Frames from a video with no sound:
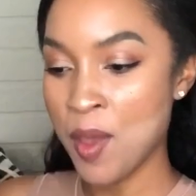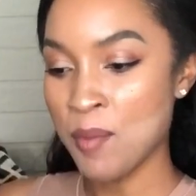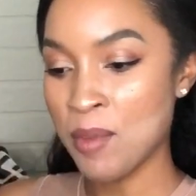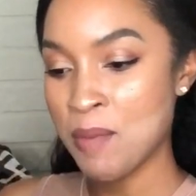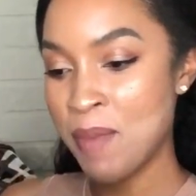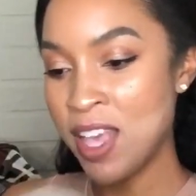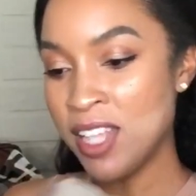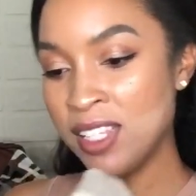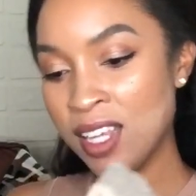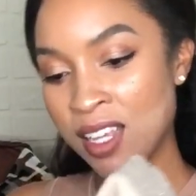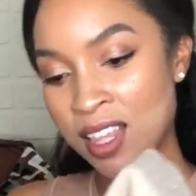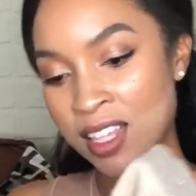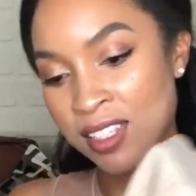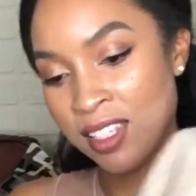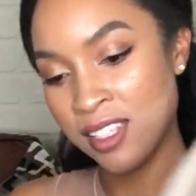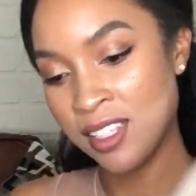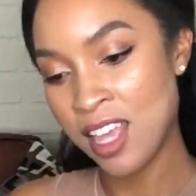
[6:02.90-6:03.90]
But basically
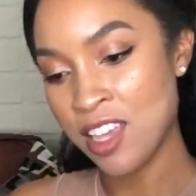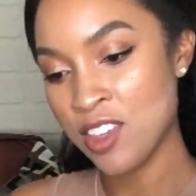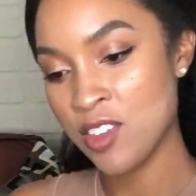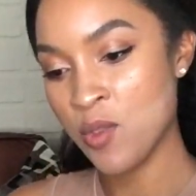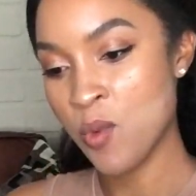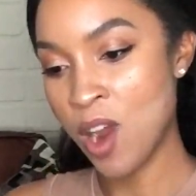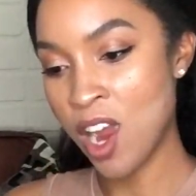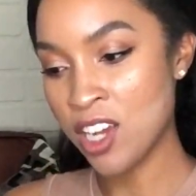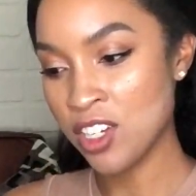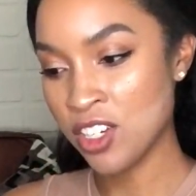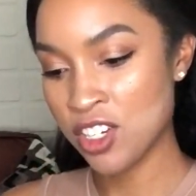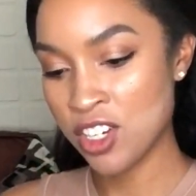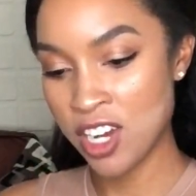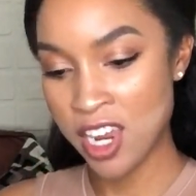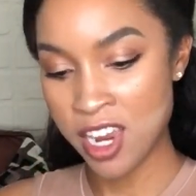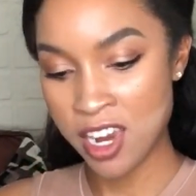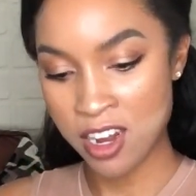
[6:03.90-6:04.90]
this is like you washed
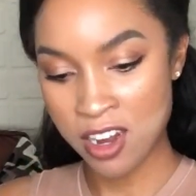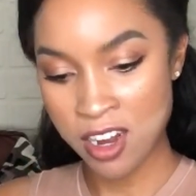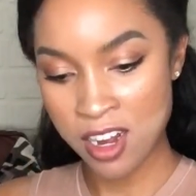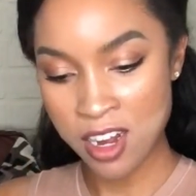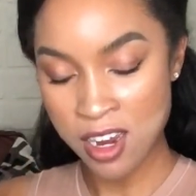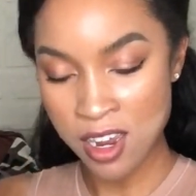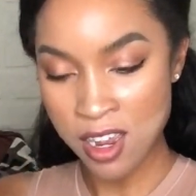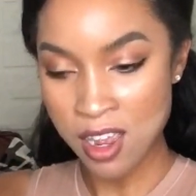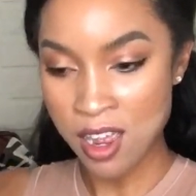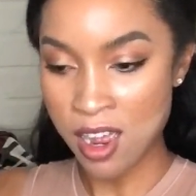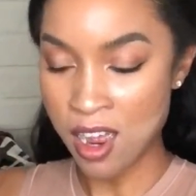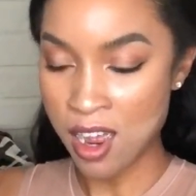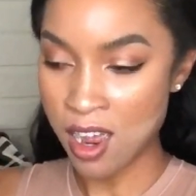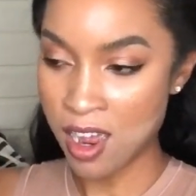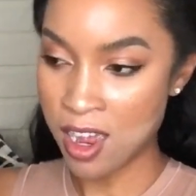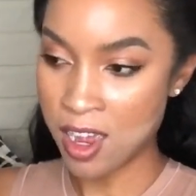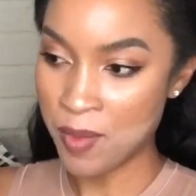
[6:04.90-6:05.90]
your hair
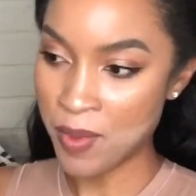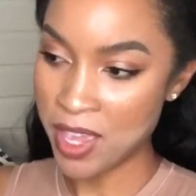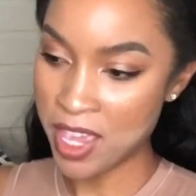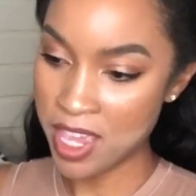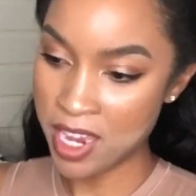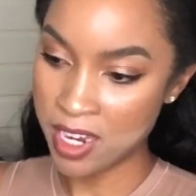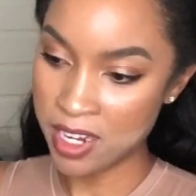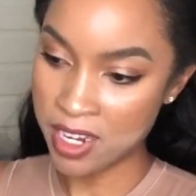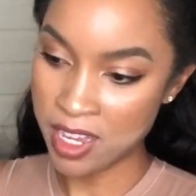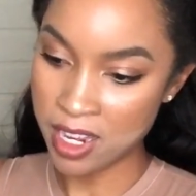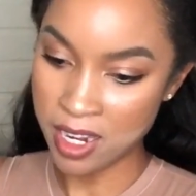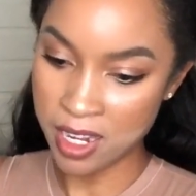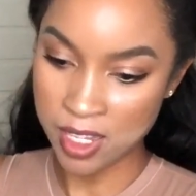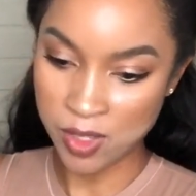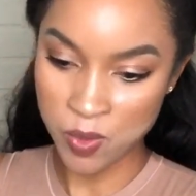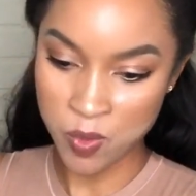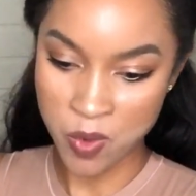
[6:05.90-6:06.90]
and it
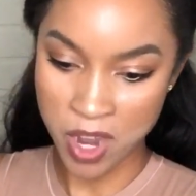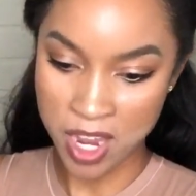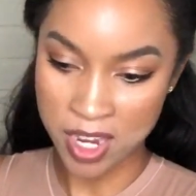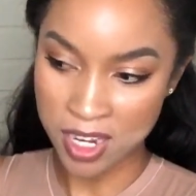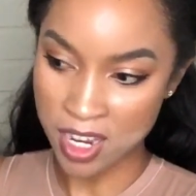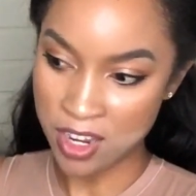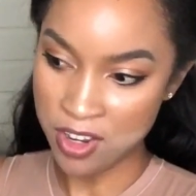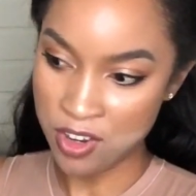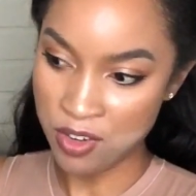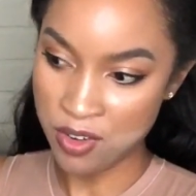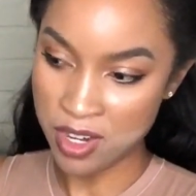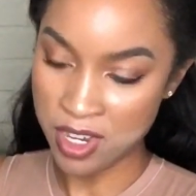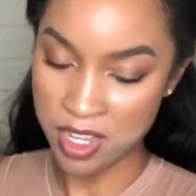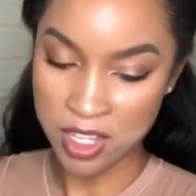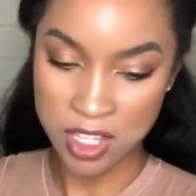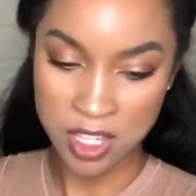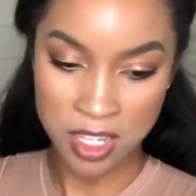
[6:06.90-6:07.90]
is wet and you
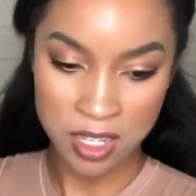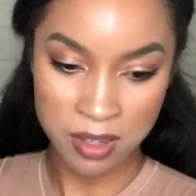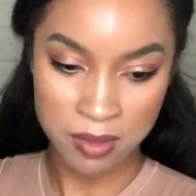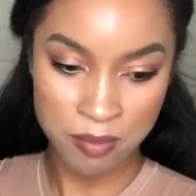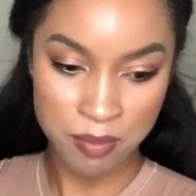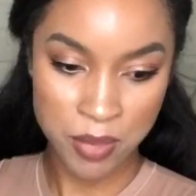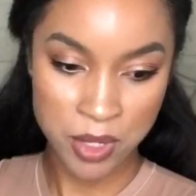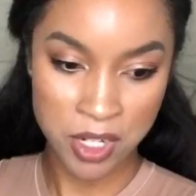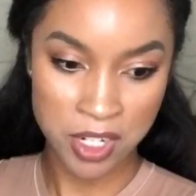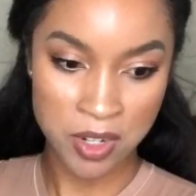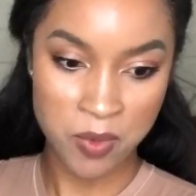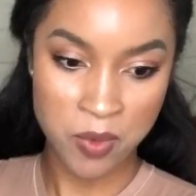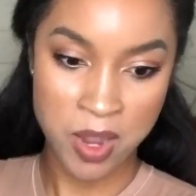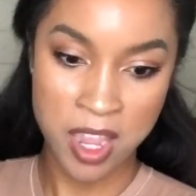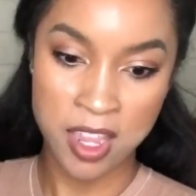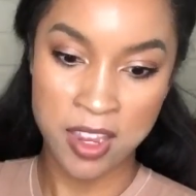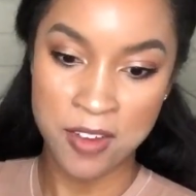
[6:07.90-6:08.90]
need to put it
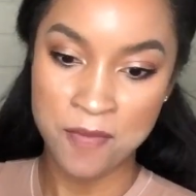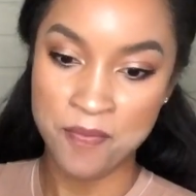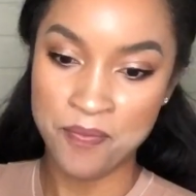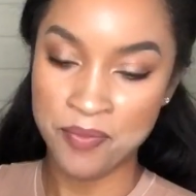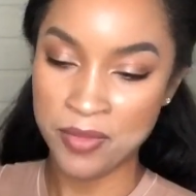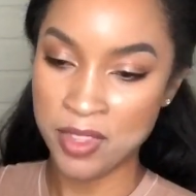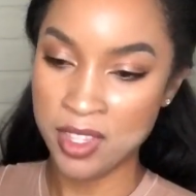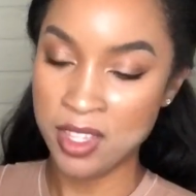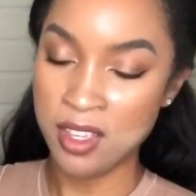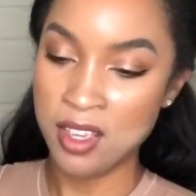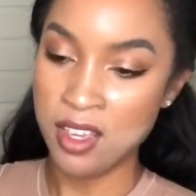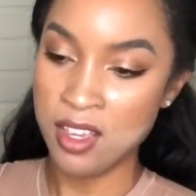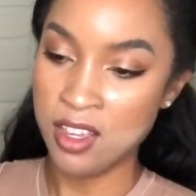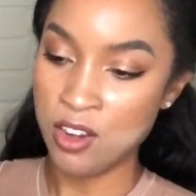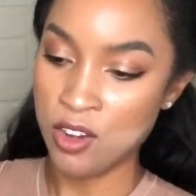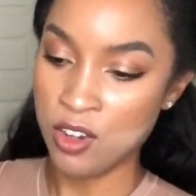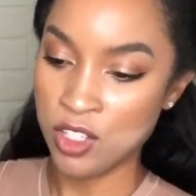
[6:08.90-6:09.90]
away
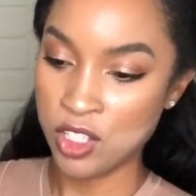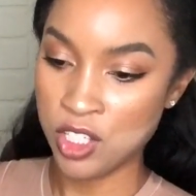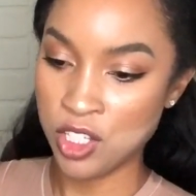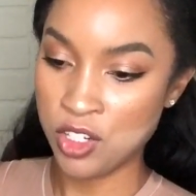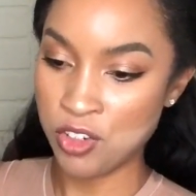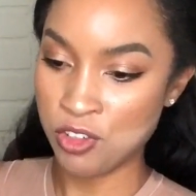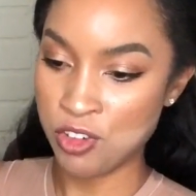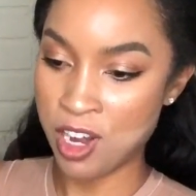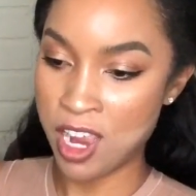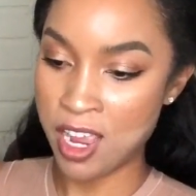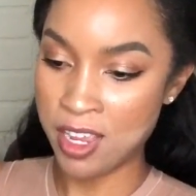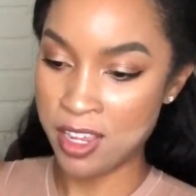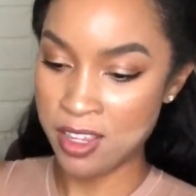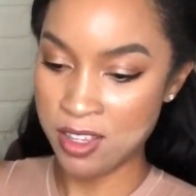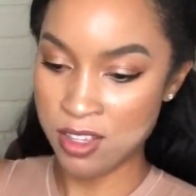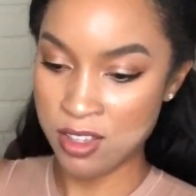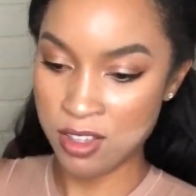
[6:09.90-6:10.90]
to
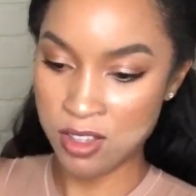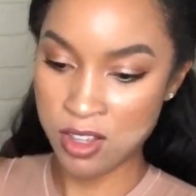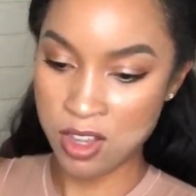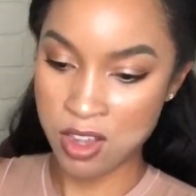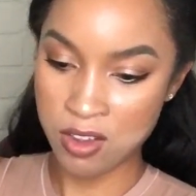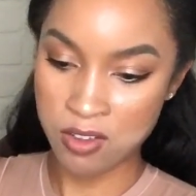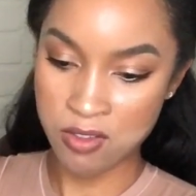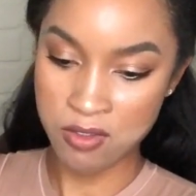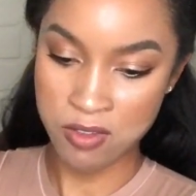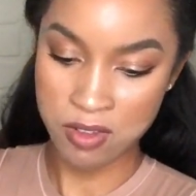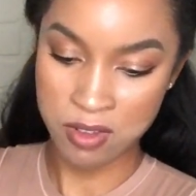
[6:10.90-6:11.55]
dry. So